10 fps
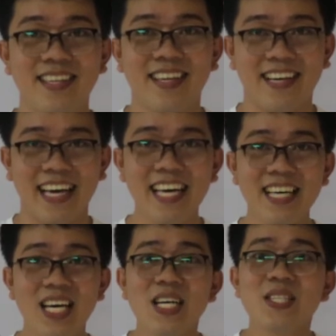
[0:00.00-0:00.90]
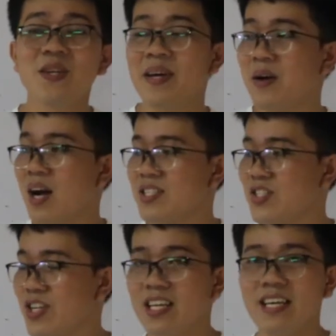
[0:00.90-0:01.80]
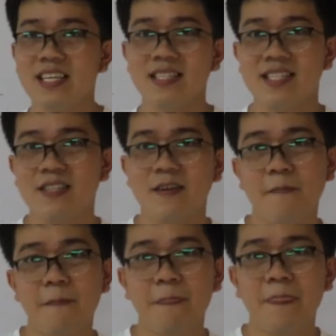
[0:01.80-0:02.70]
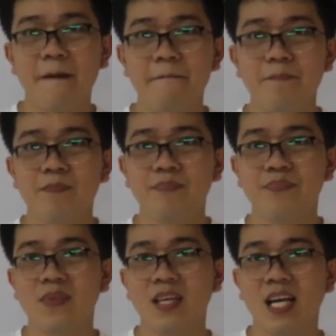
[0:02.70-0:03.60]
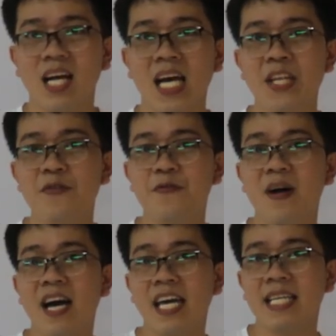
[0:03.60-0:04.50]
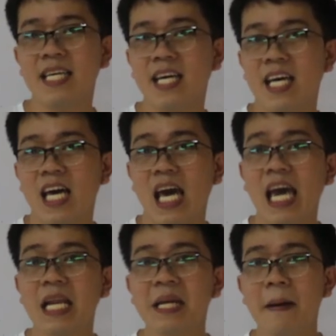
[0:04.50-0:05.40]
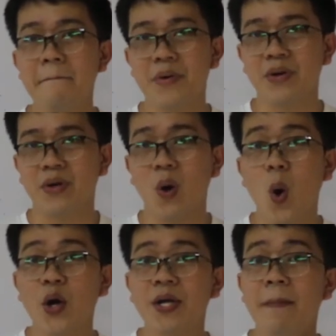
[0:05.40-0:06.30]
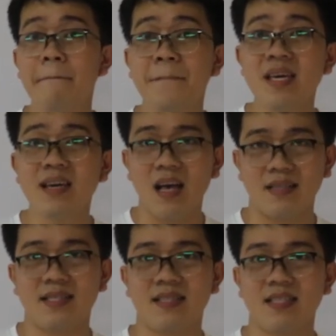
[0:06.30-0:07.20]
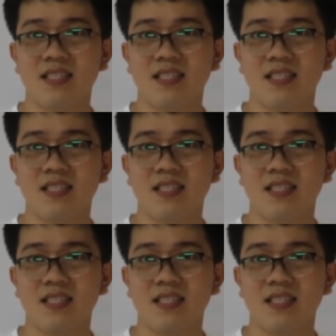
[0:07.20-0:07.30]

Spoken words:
Okay? So my question is, can you find a number or the biggest